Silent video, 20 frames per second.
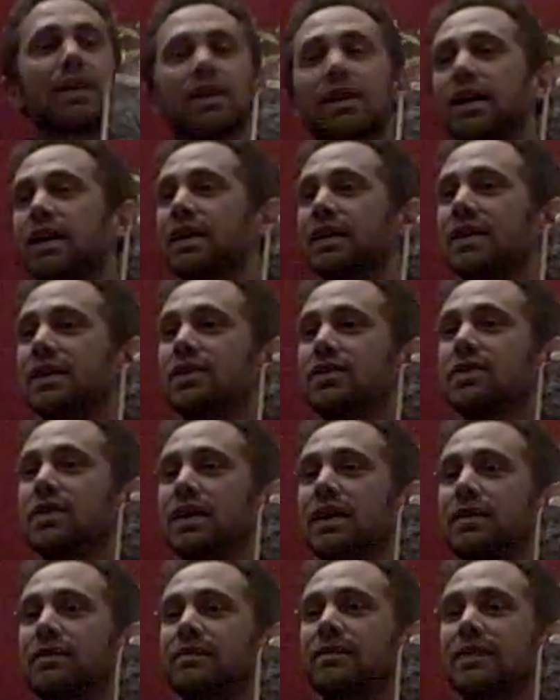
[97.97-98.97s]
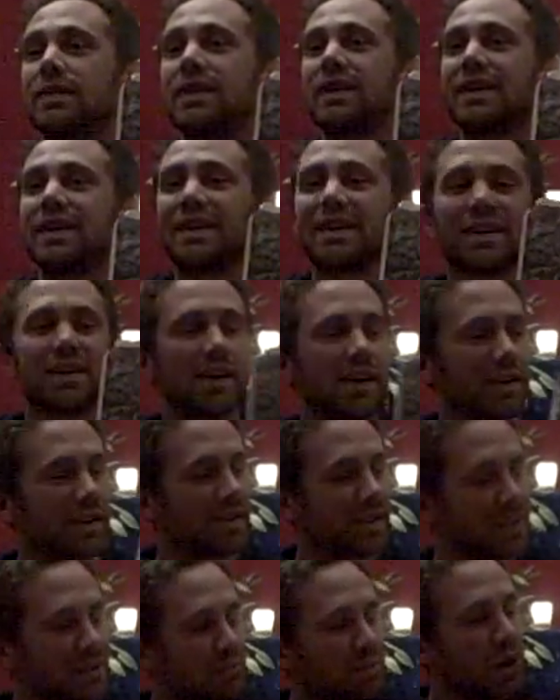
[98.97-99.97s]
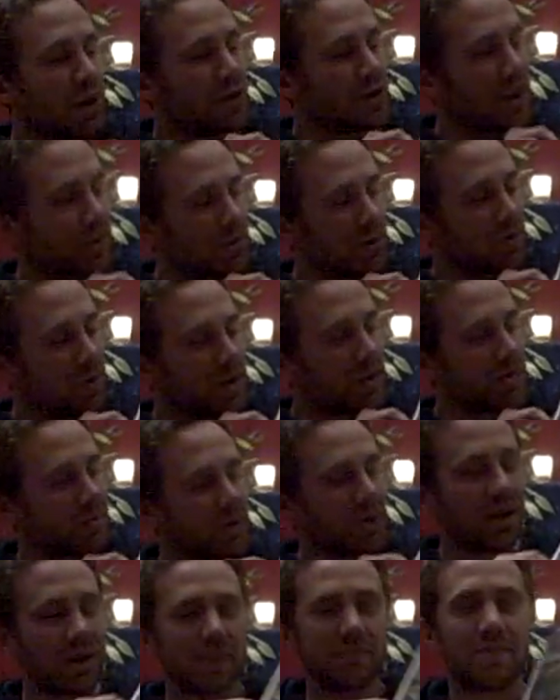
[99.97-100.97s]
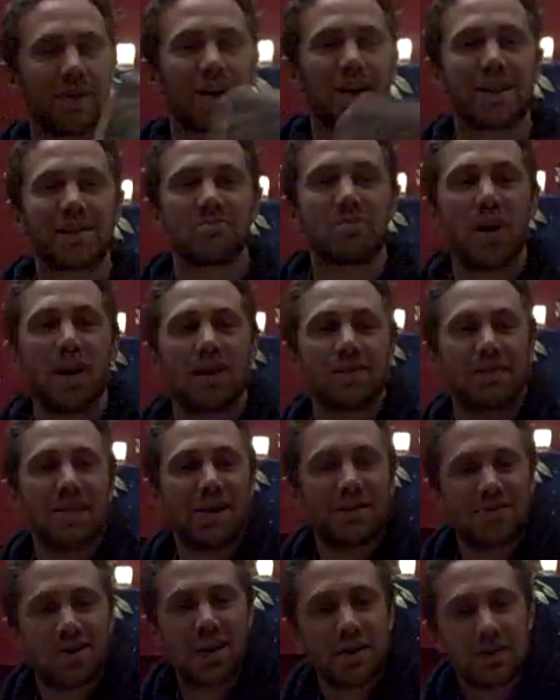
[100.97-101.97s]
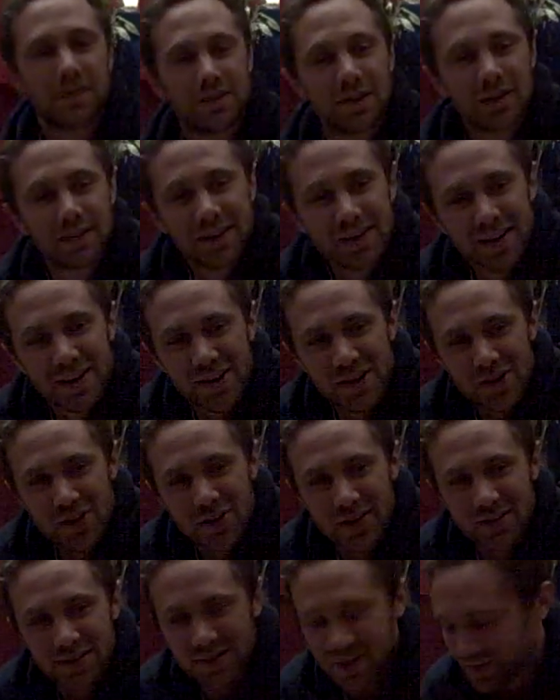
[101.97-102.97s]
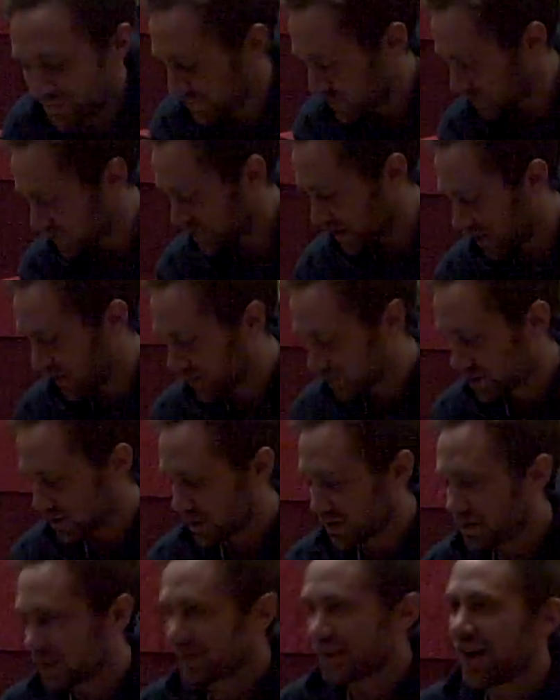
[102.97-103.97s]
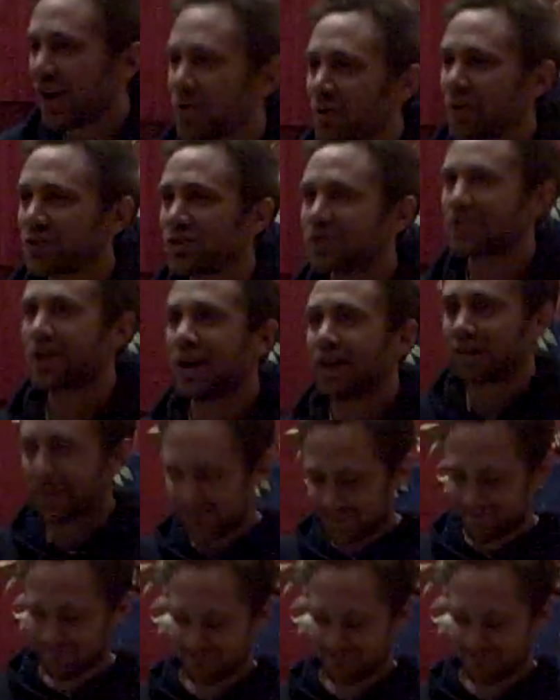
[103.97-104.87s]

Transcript: that is it's blown up a bit, but I can pass that around. You can see for yourselves that I was stung.